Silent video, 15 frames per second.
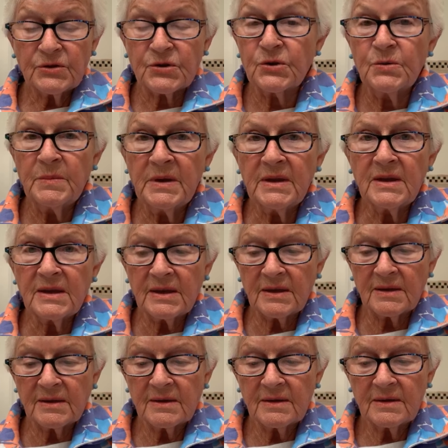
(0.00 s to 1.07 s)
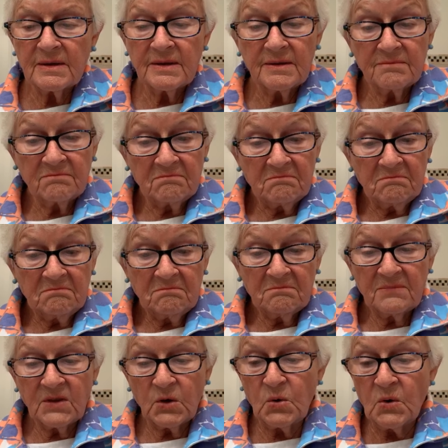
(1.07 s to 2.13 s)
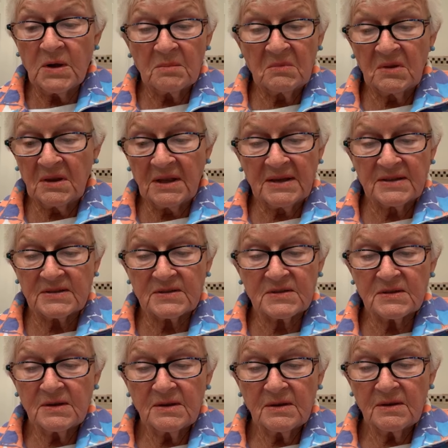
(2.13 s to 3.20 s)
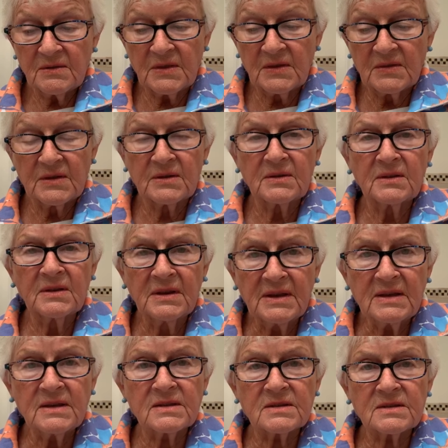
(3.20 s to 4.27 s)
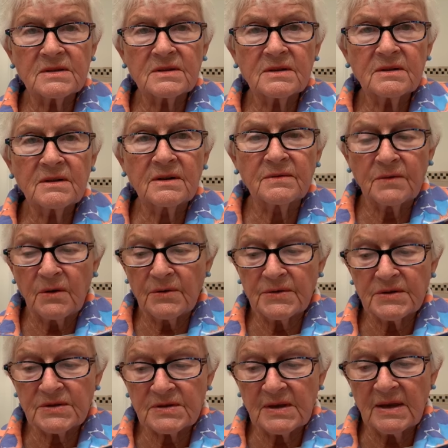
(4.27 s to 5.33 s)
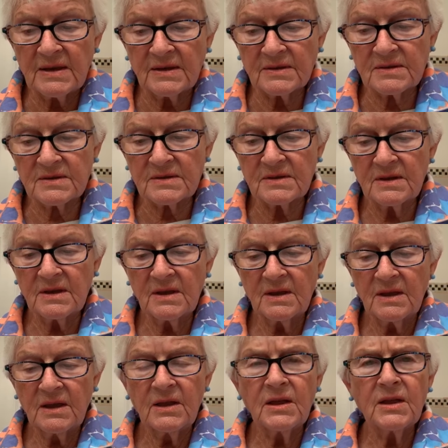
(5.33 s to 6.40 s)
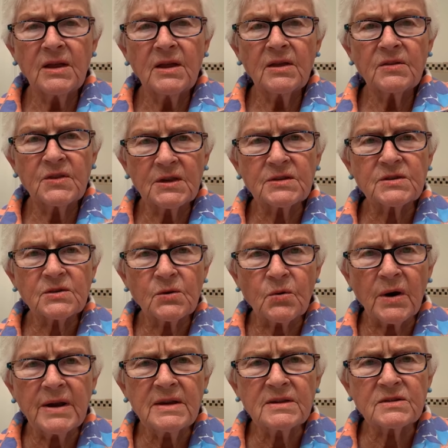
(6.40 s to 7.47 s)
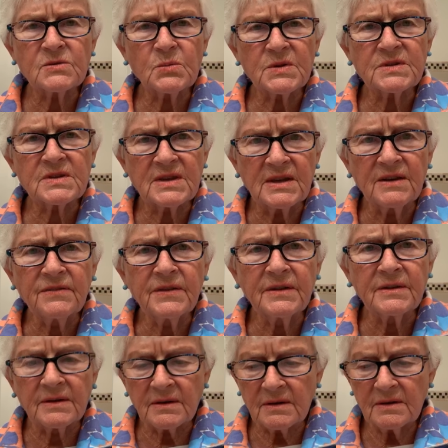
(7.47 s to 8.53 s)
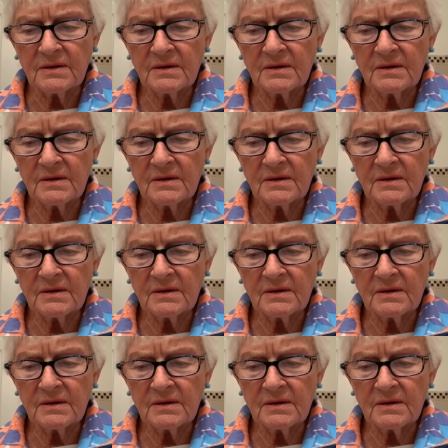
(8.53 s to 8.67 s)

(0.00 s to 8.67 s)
To me, who am less than the least of all the saints, this grace was given